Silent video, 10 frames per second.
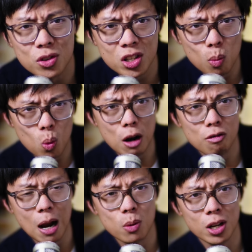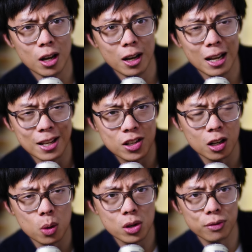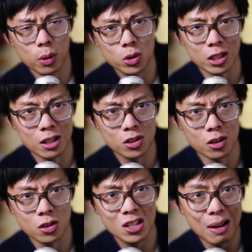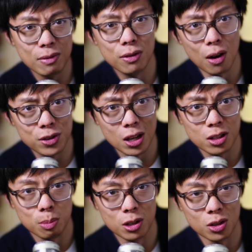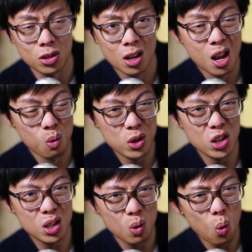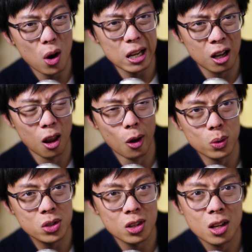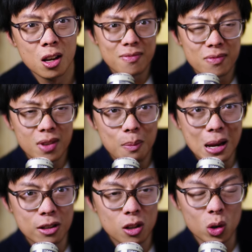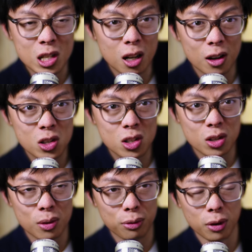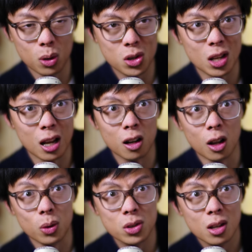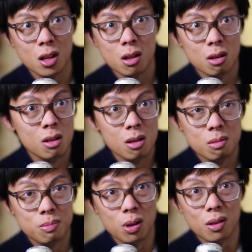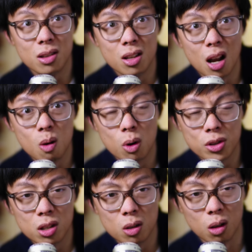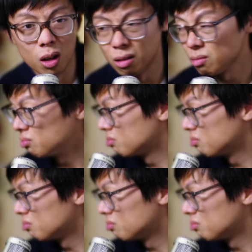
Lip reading: Somewhere around here is closest focusing distance, 75 centimeters, which is quite close. I mean, Noctilux doesn't focus that close. But, you know, what does it look like?